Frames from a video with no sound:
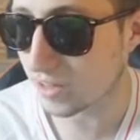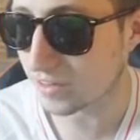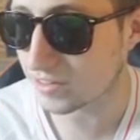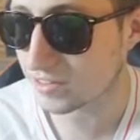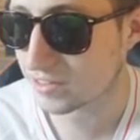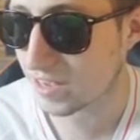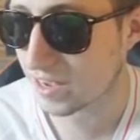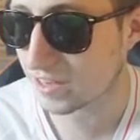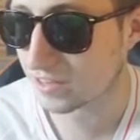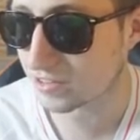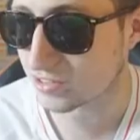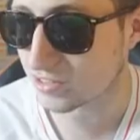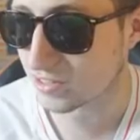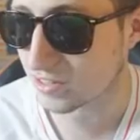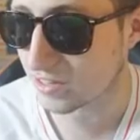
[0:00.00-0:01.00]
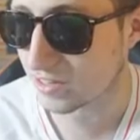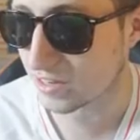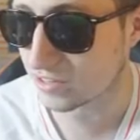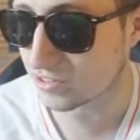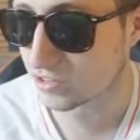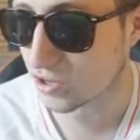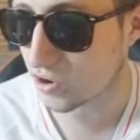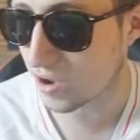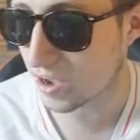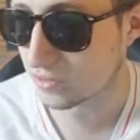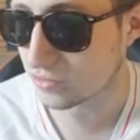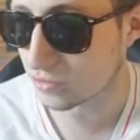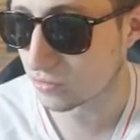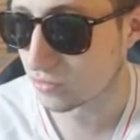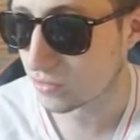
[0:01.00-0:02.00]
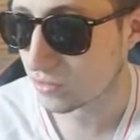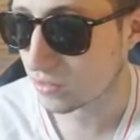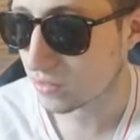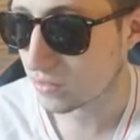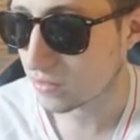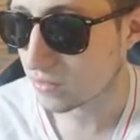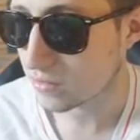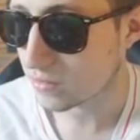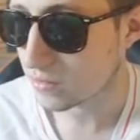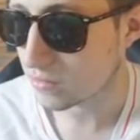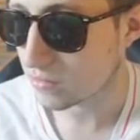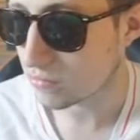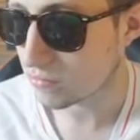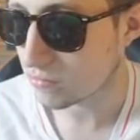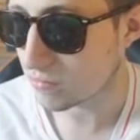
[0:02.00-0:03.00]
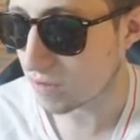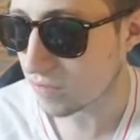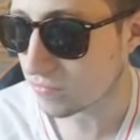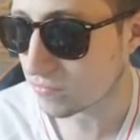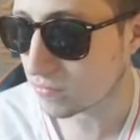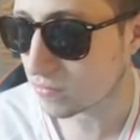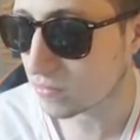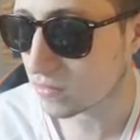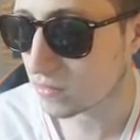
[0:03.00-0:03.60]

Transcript: Like, this guy just, he, he just can't handle it. Ref?